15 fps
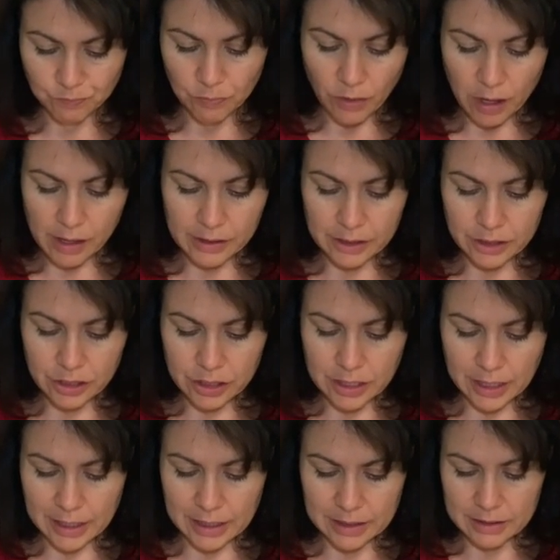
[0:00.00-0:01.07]
And then just
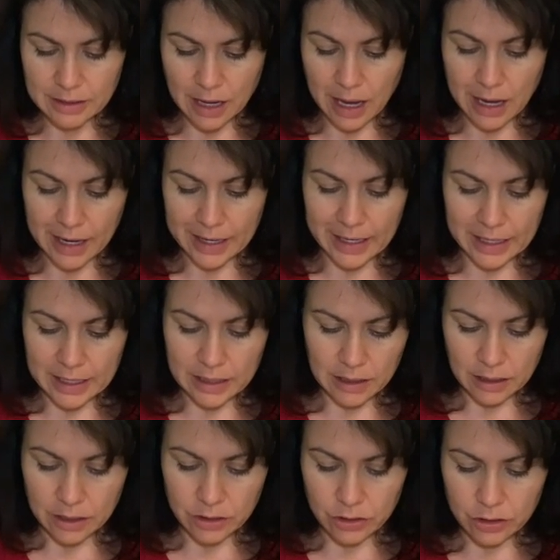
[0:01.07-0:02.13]
kind of hide it
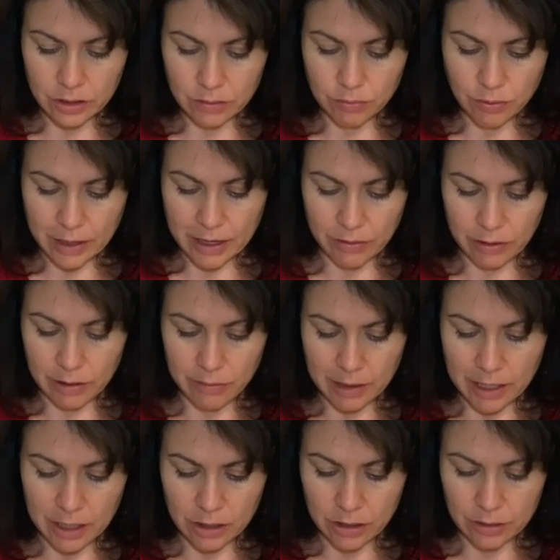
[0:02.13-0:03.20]
under the brownie
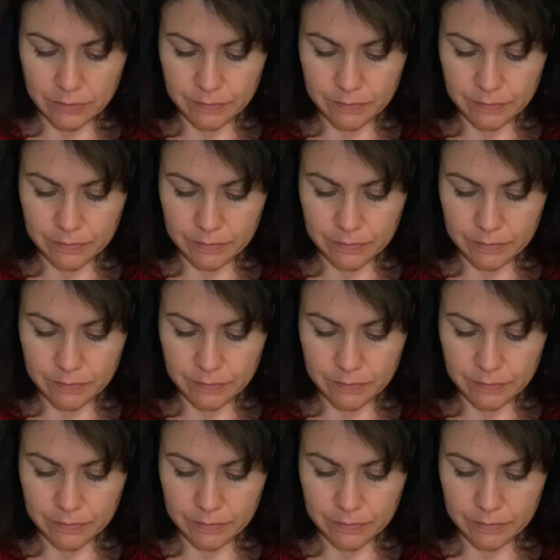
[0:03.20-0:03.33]
batter.